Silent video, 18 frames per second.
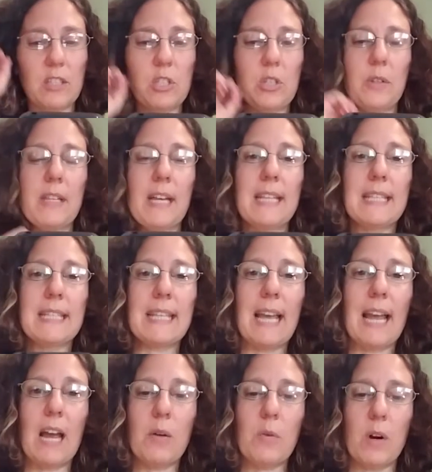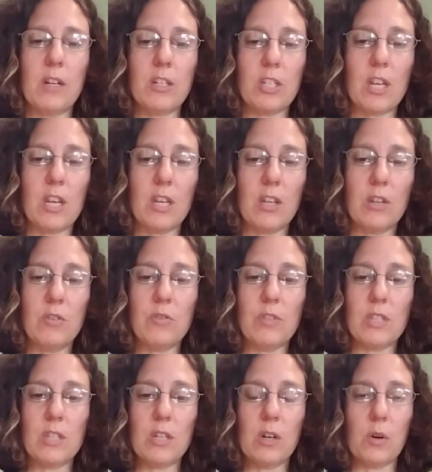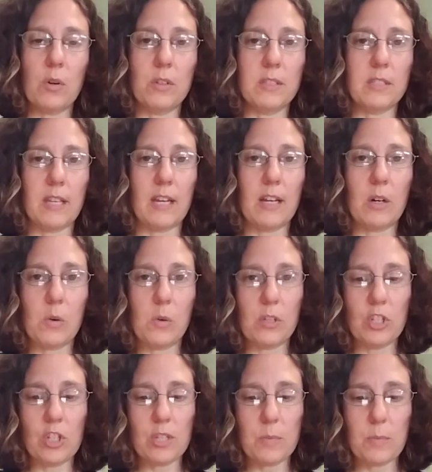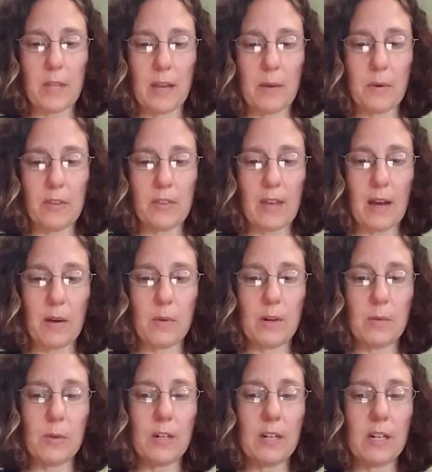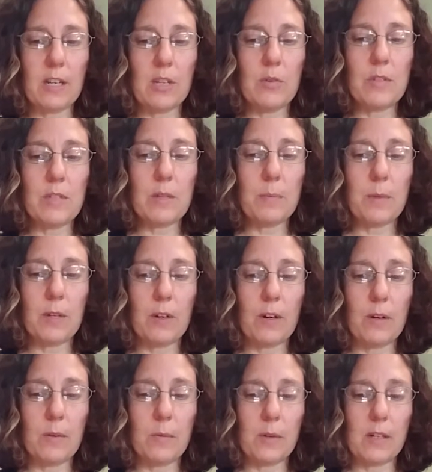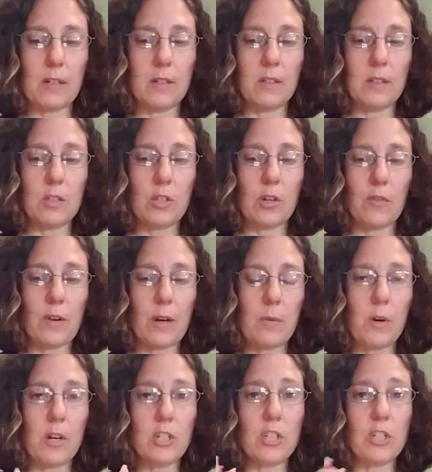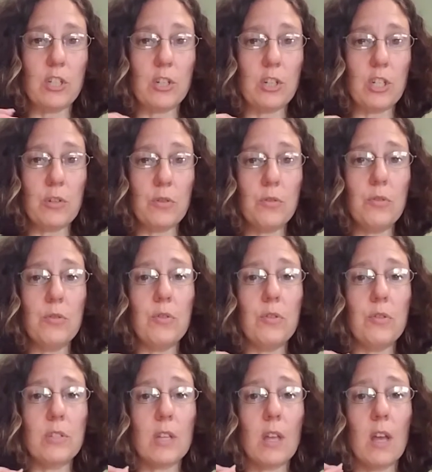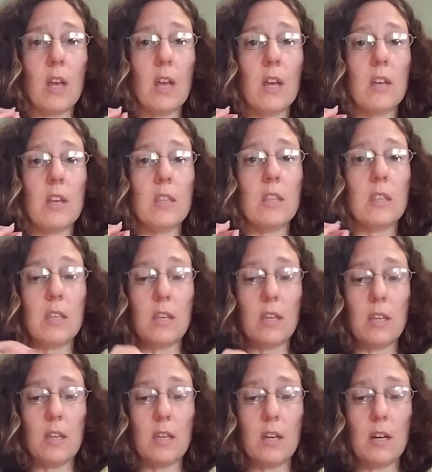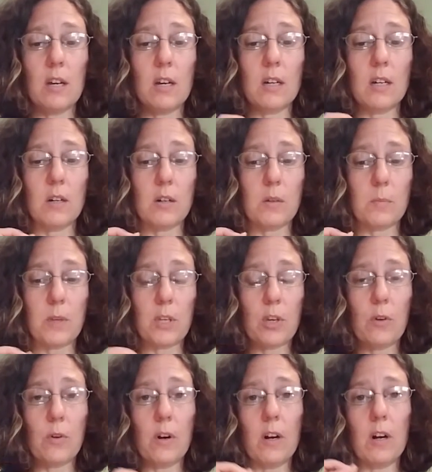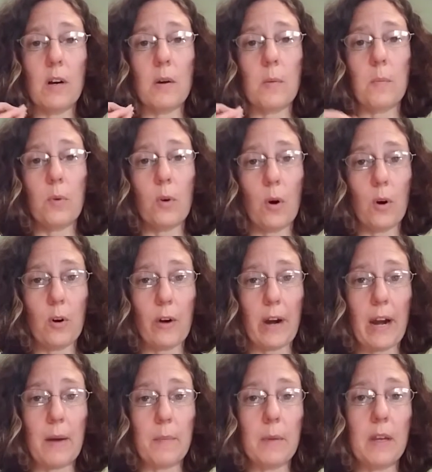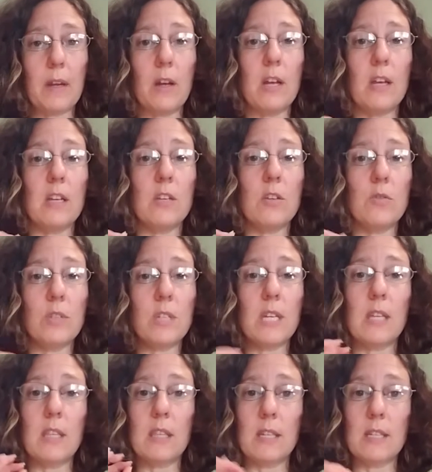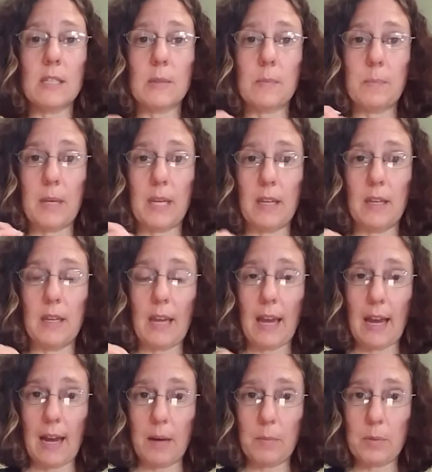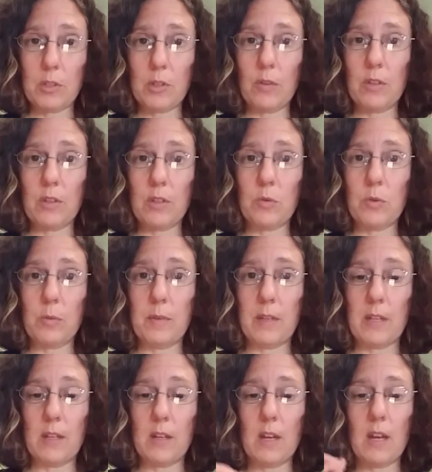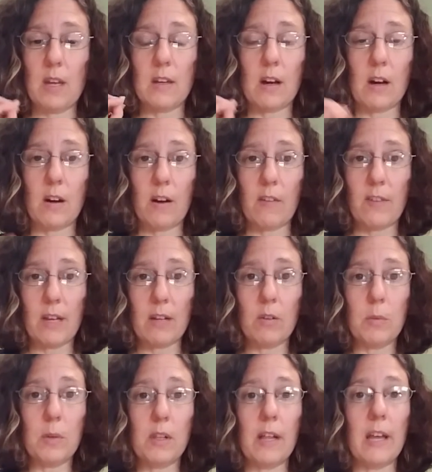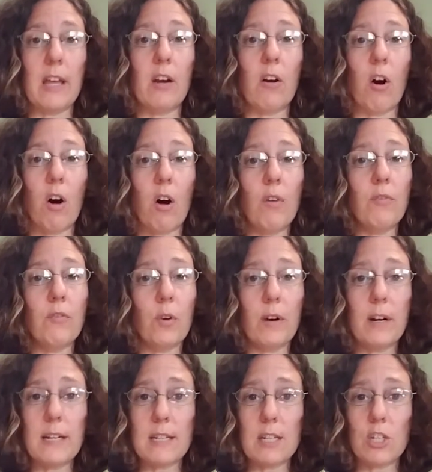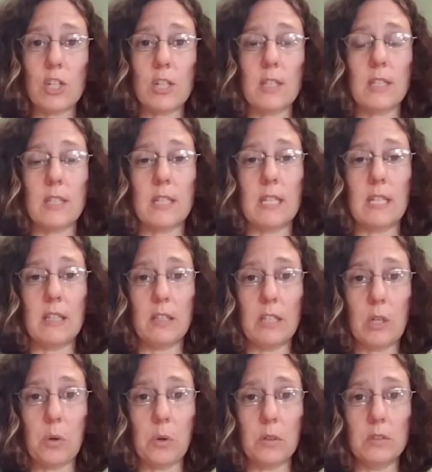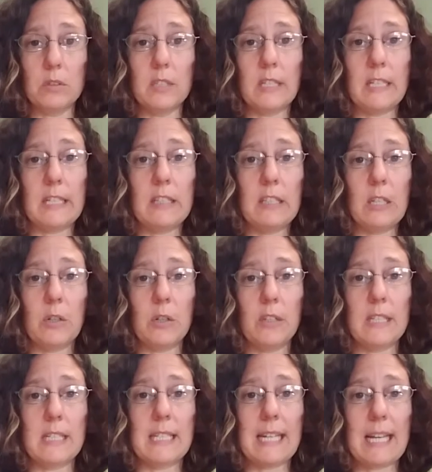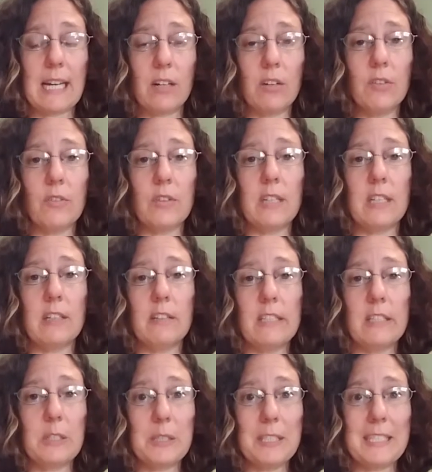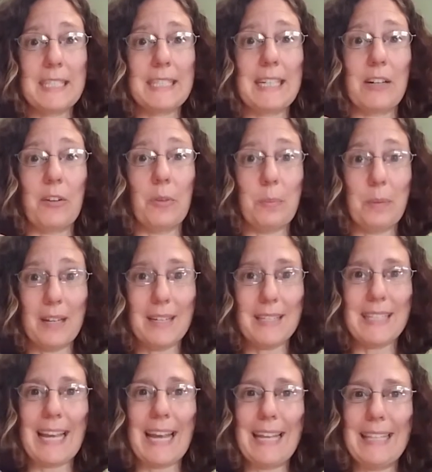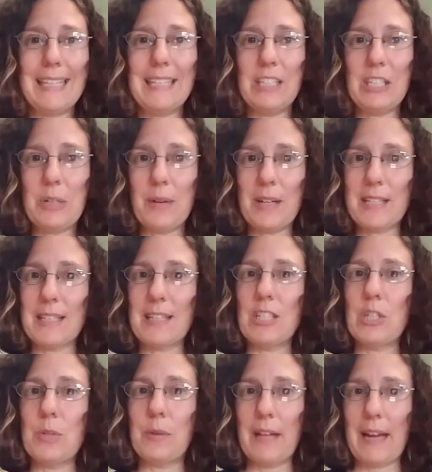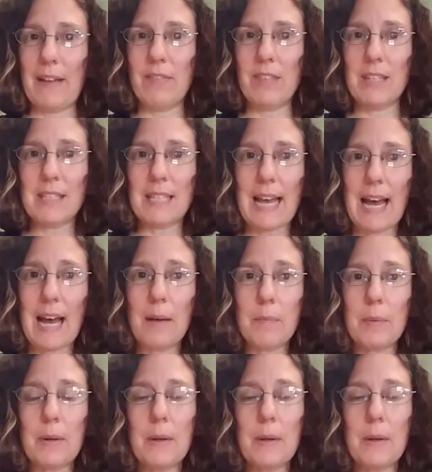So let's say I want to use the gold cycle. We'll just play with that one. We're going to use the pure one. So if I want to use the pure program using this pink app, so this will be available in all 4 editions, the Healy Gold, the Healy Holistic Health, the Healy Holistic Health Plus, and the Healy Resonance. You'll have this app.